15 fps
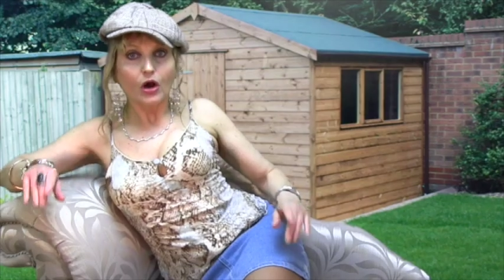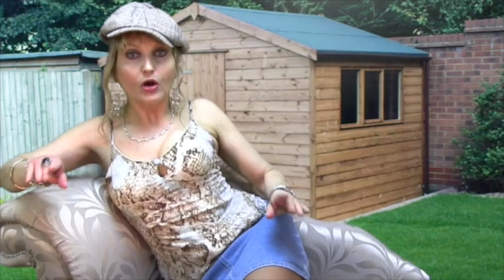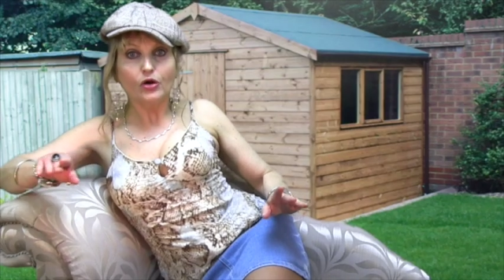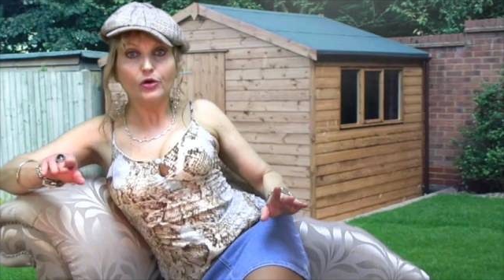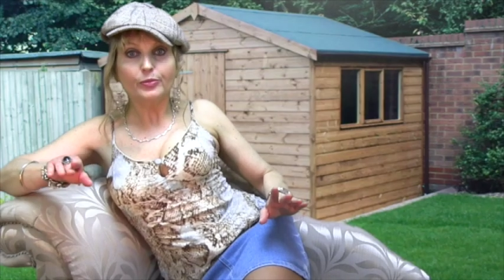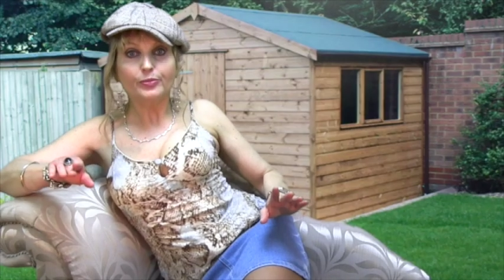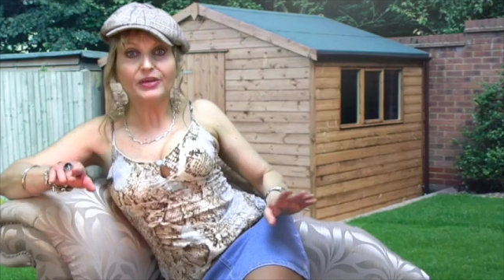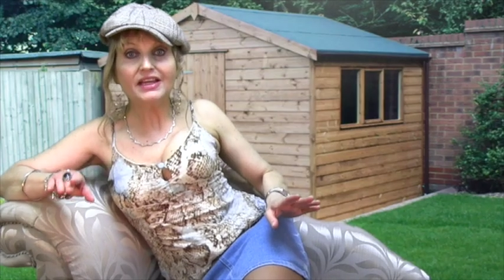
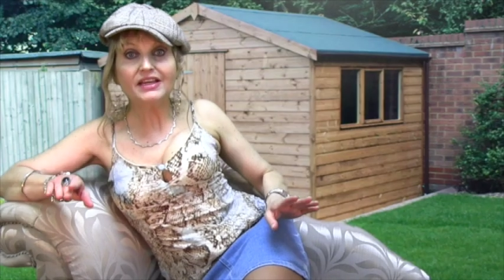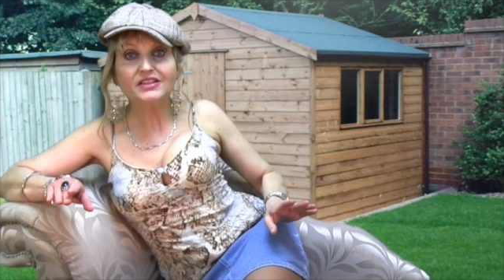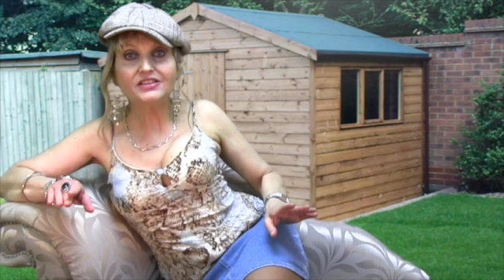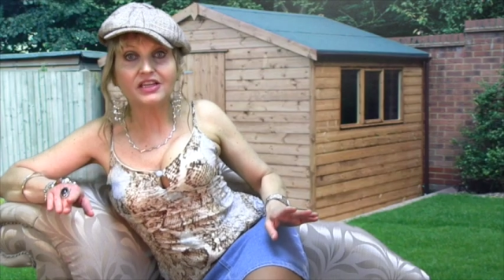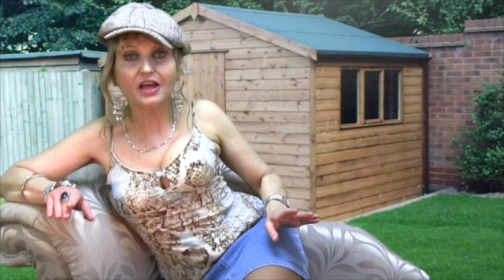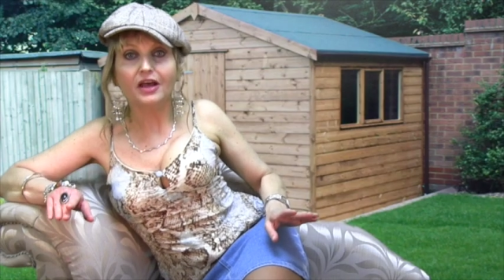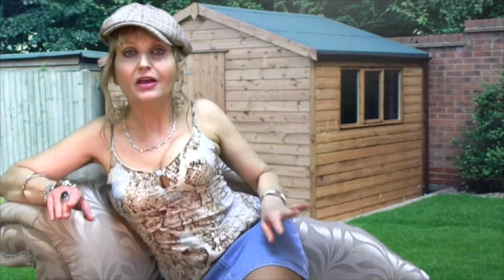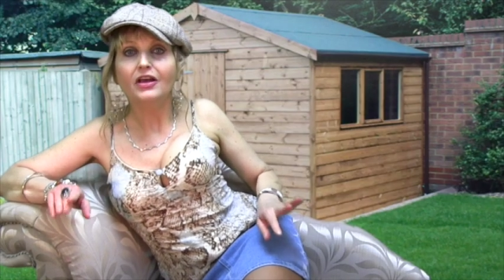Oh,
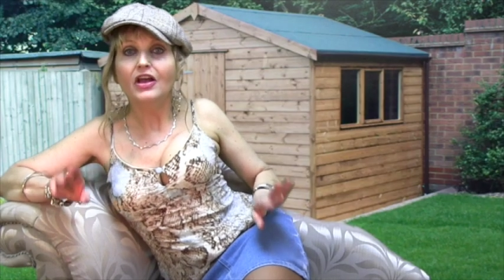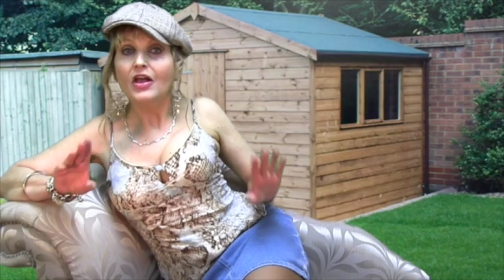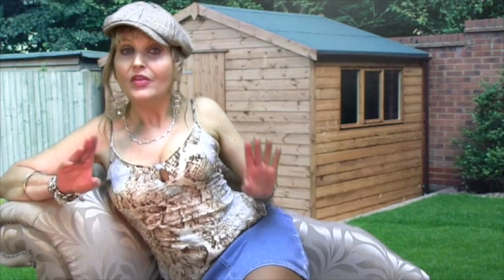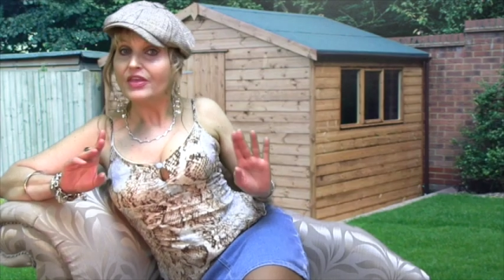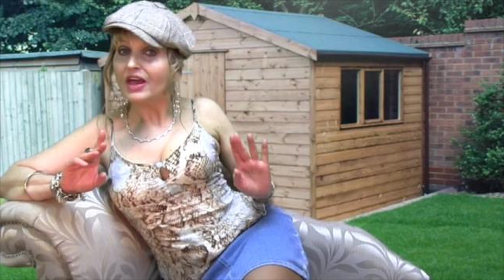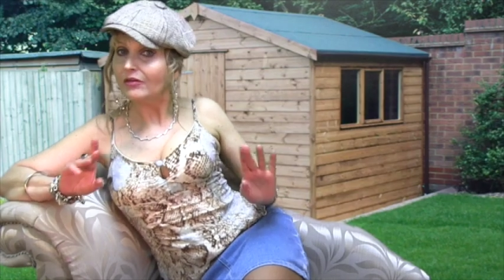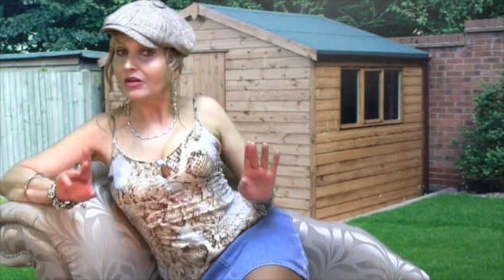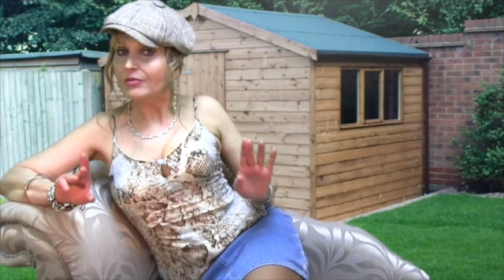Peter,
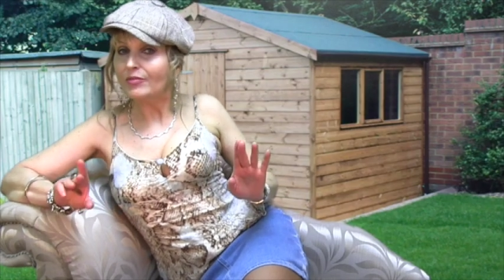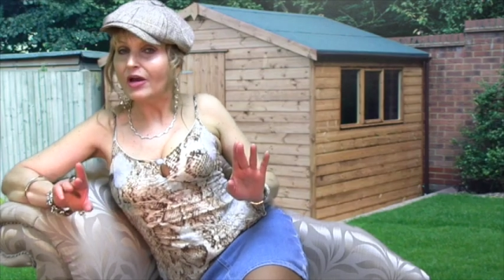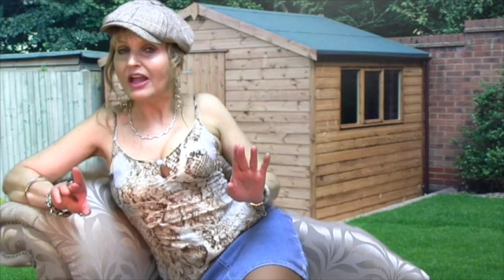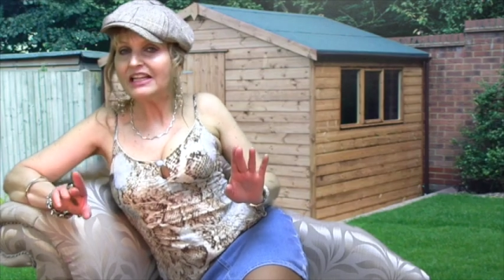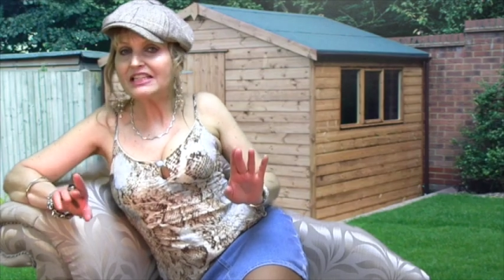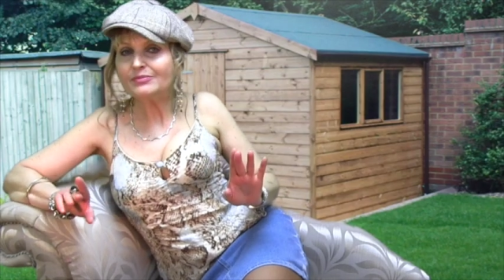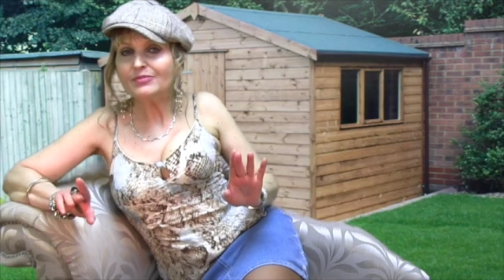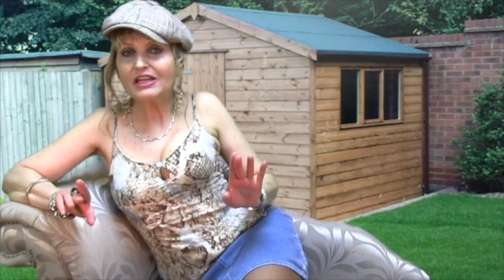that
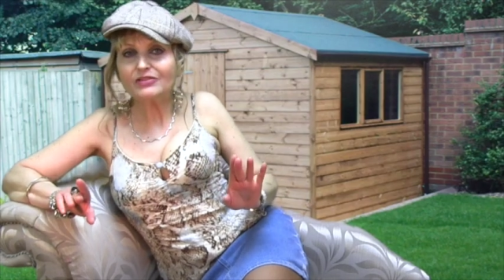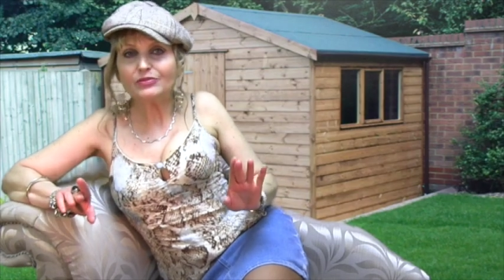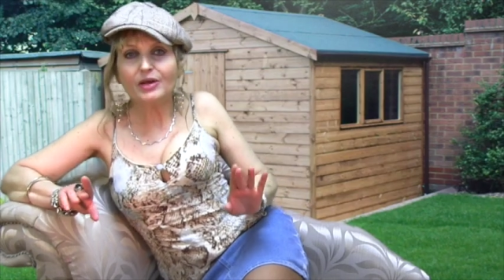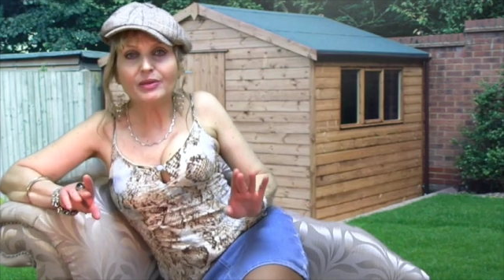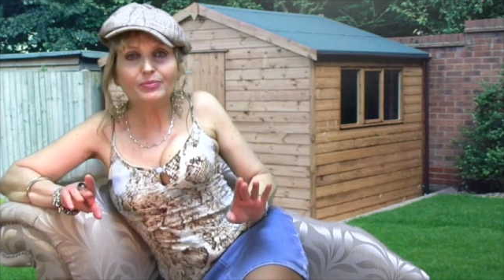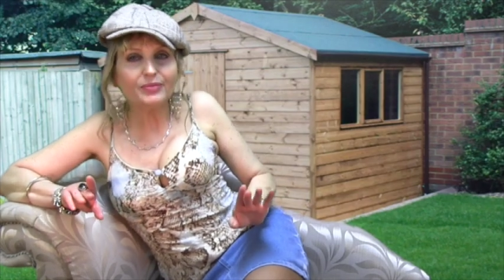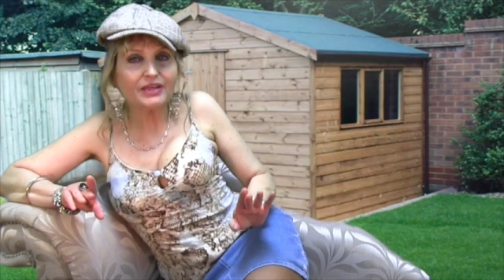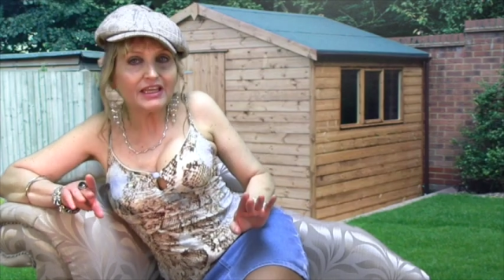reminds me of
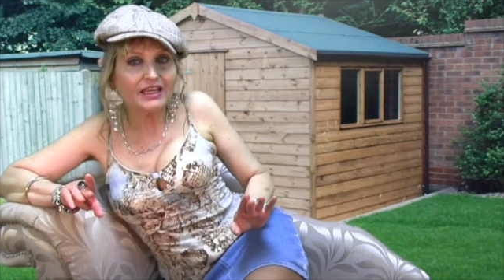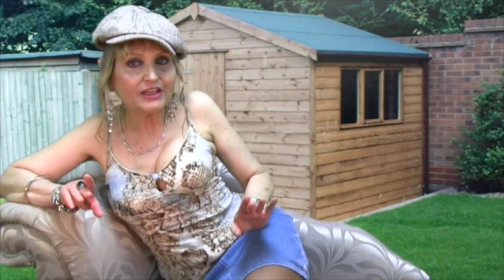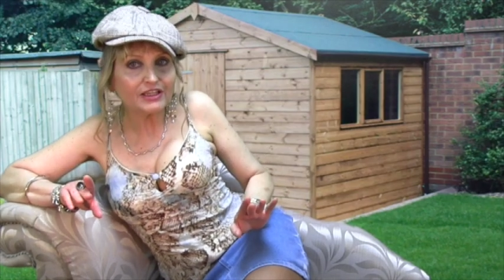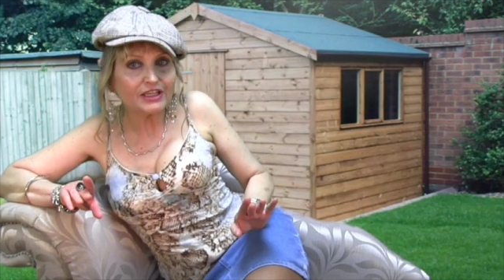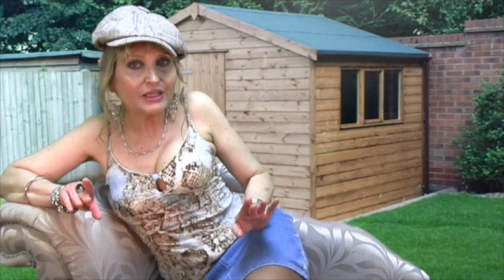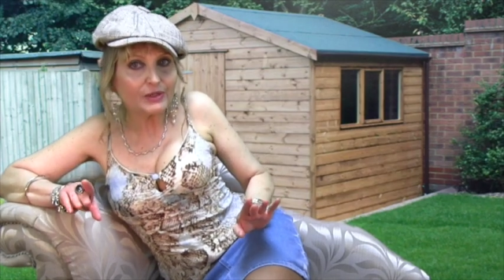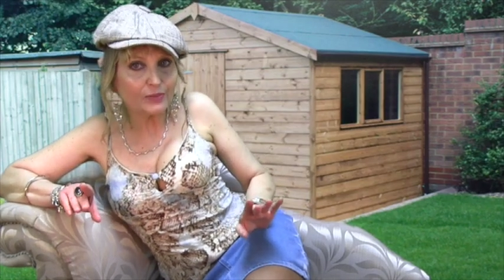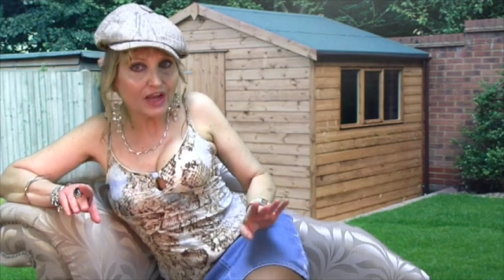when
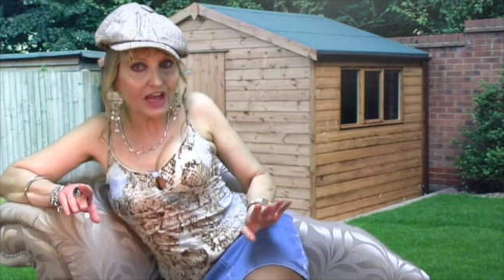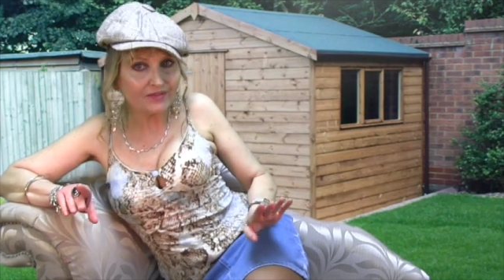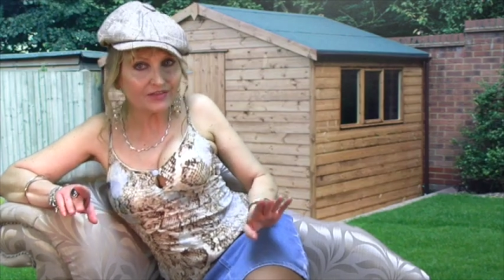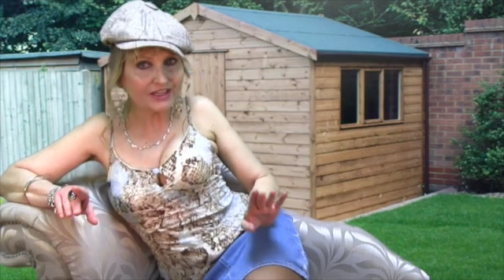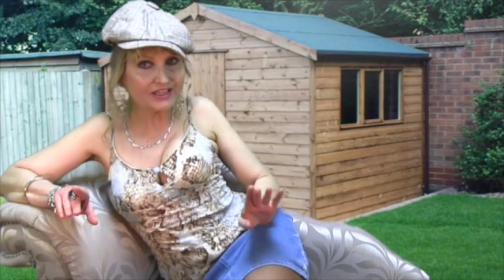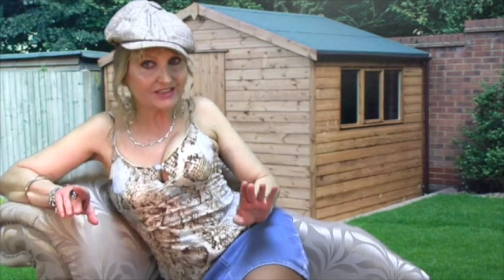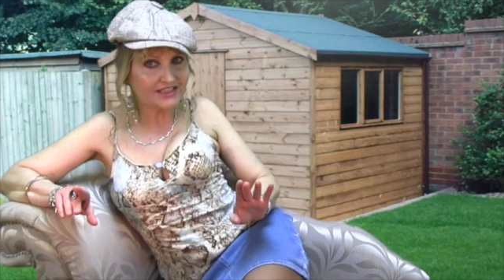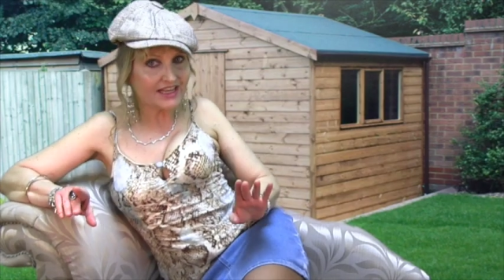B&Q were
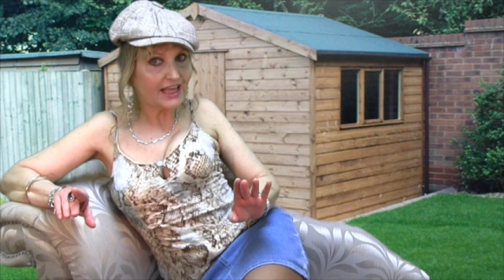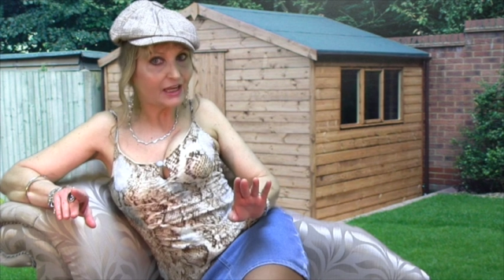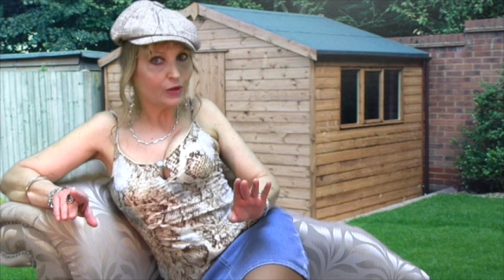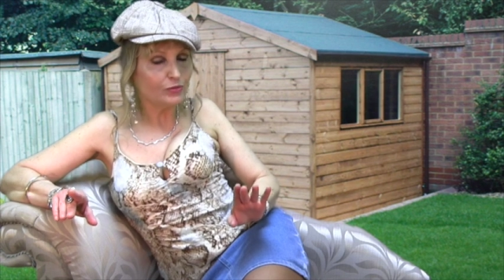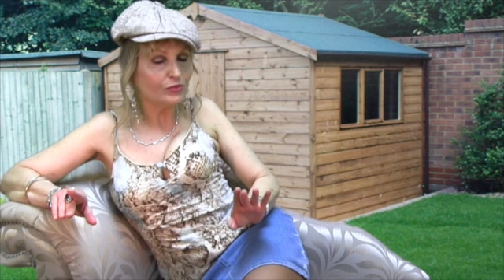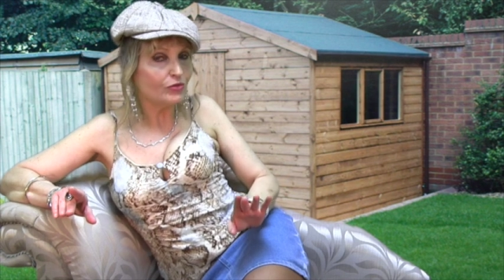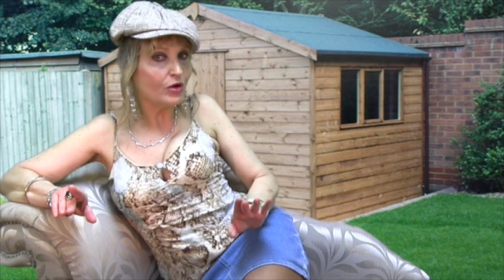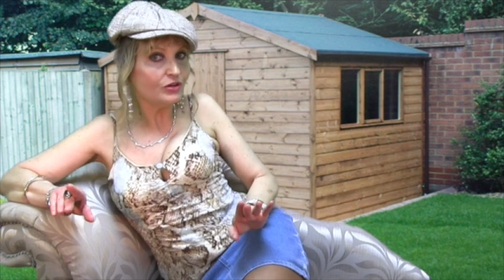having a sale
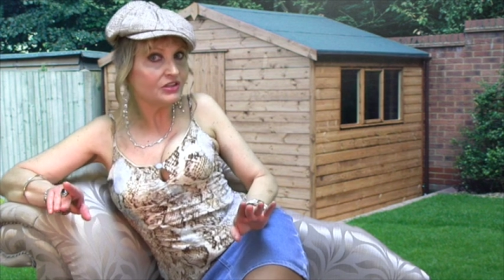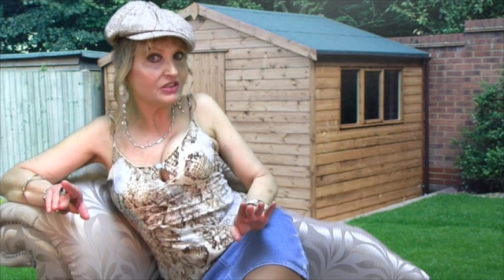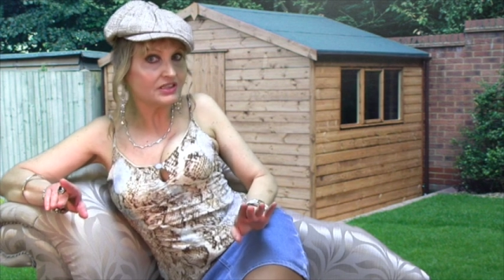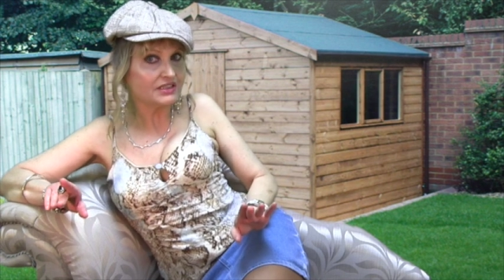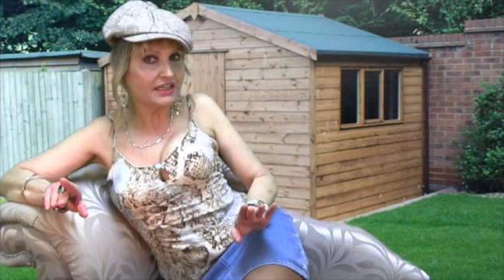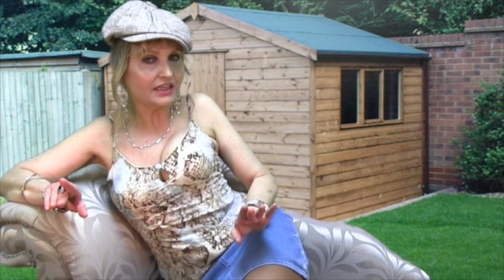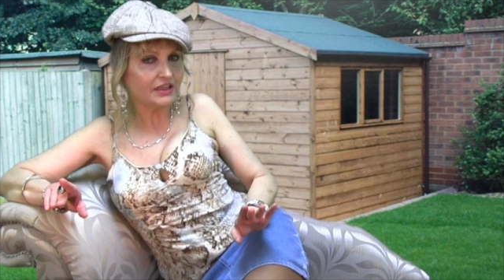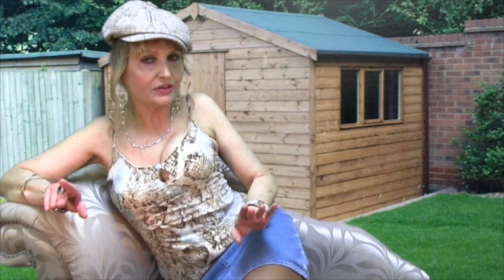on
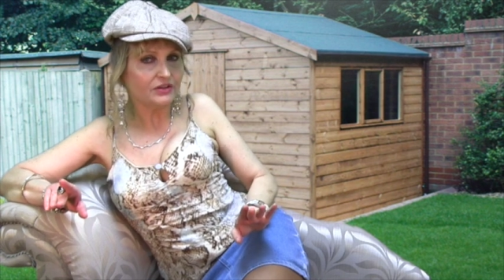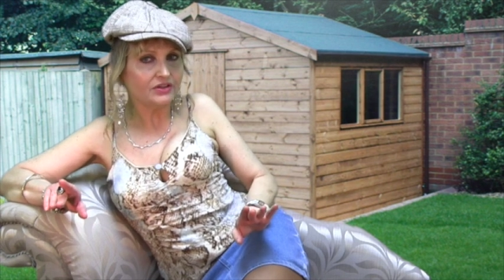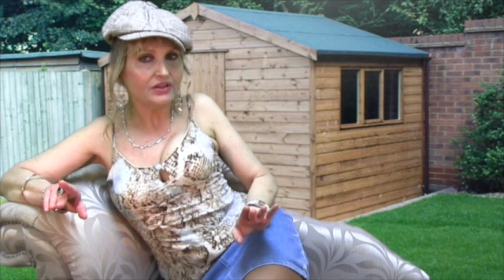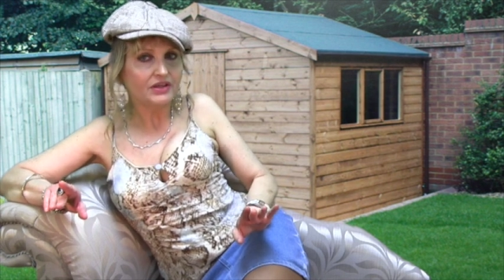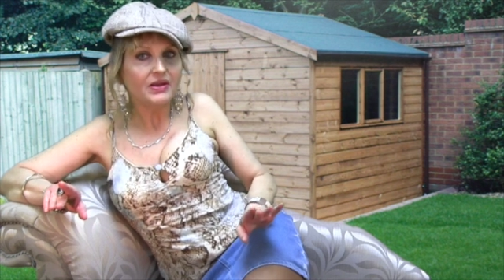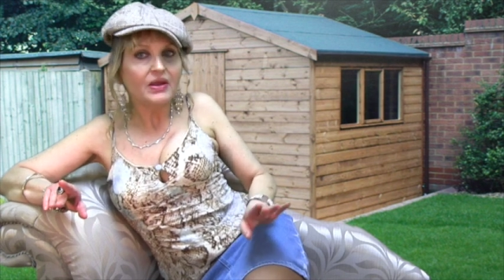Ronseal.